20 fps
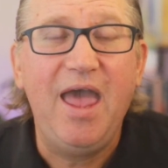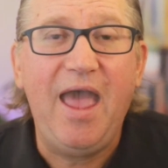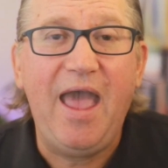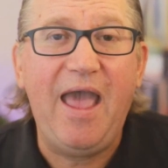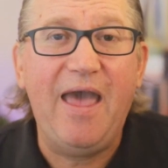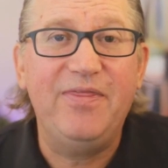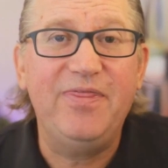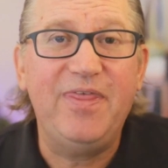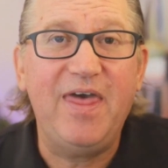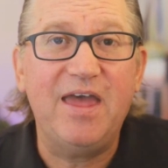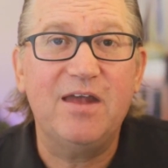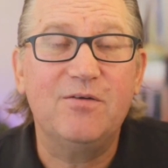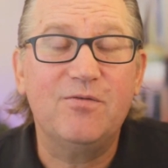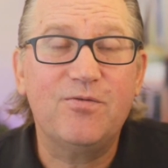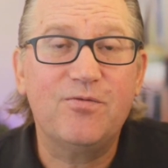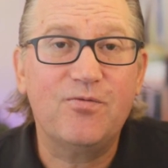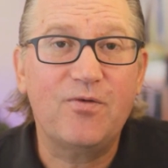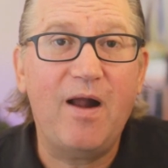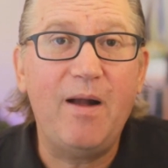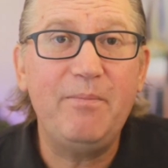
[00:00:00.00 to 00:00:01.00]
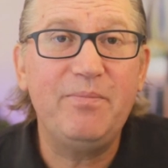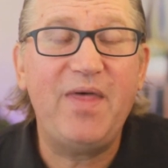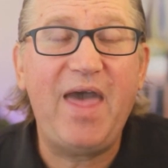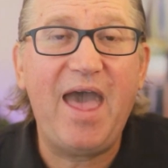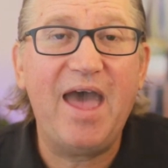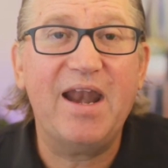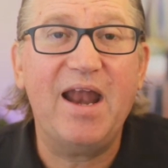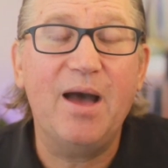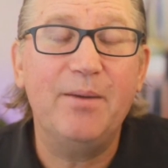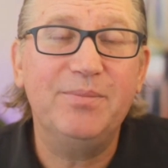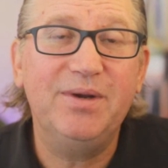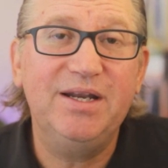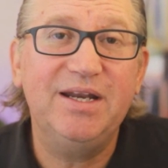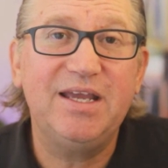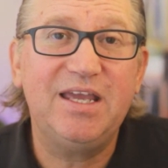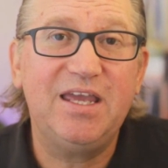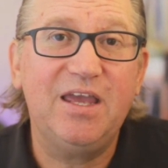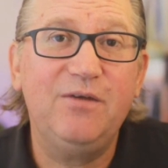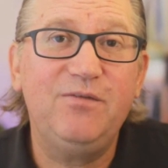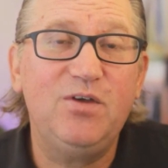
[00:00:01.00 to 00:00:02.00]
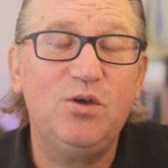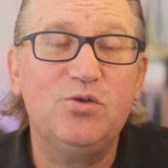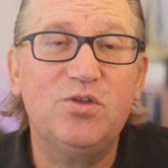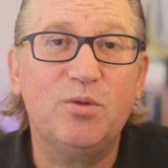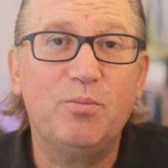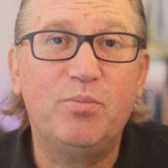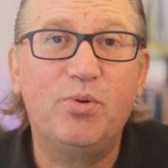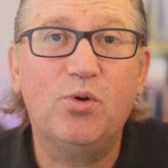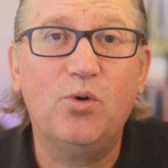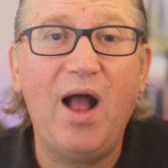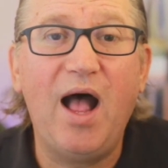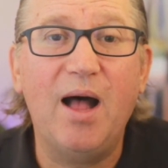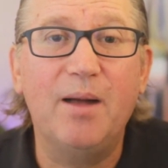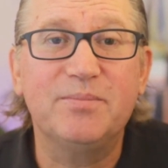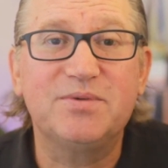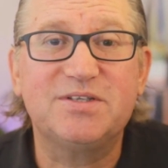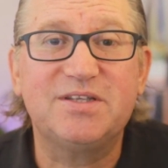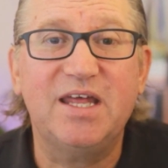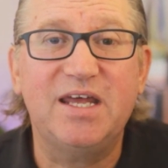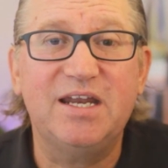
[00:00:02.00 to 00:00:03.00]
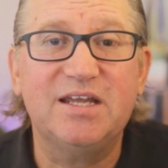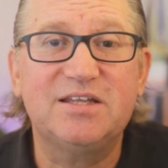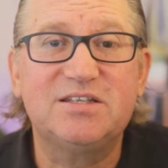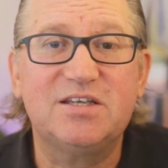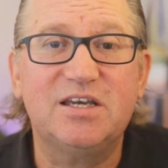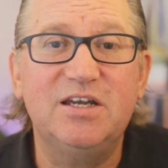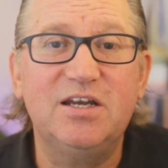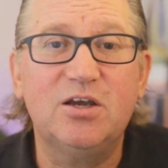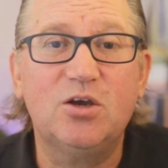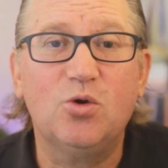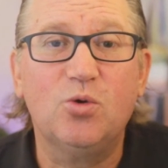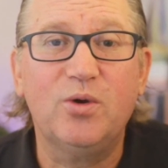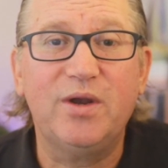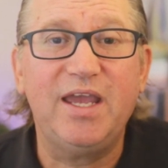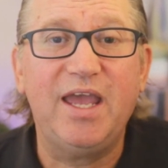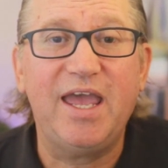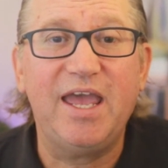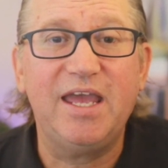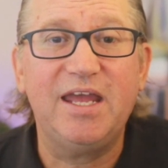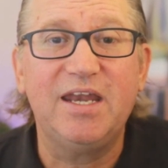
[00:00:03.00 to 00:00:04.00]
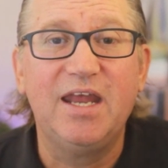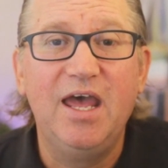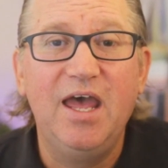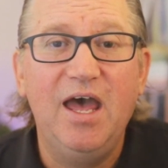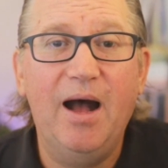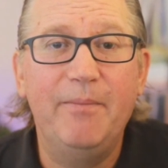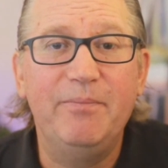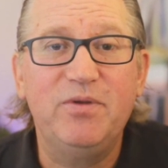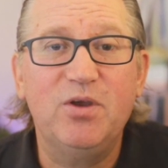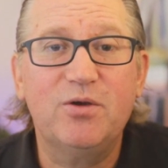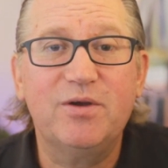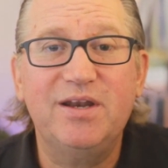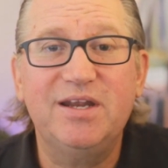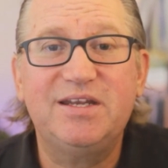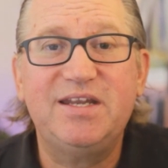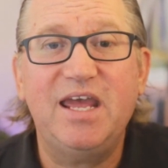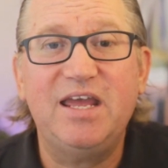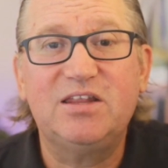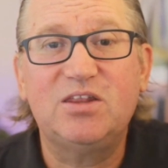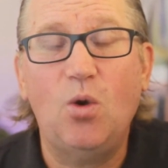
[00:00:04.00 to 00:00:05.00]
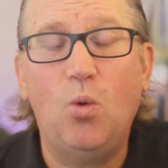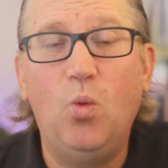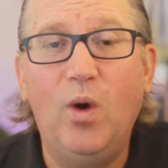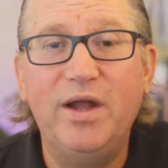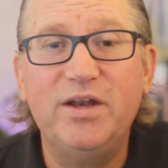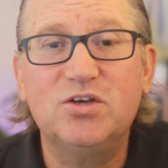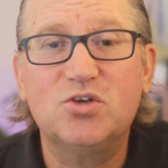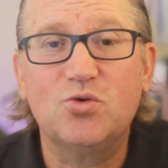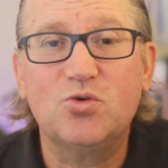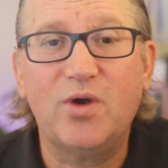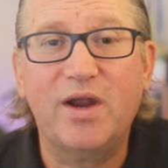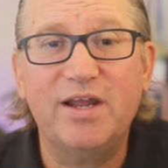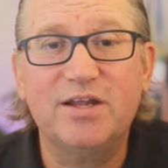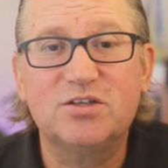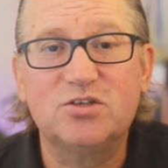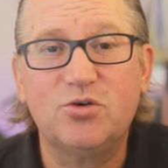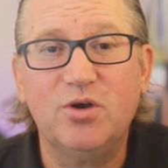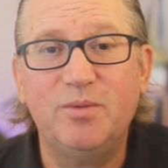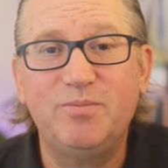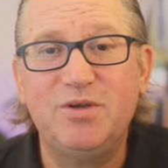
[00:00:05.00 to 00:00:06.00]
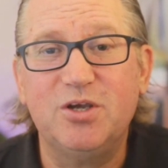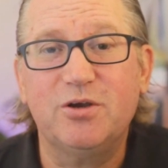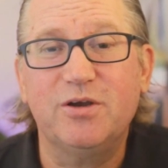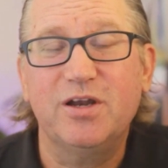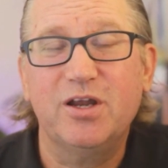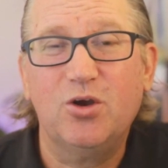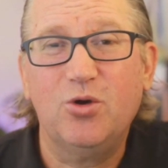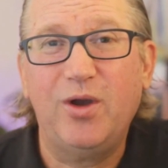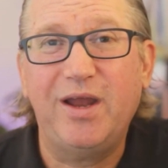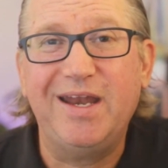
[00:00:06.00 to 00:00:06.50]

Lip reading: And then from that, I'm going to give you the prompts that it's going to create. You're going to take the one transcript, you're going to create an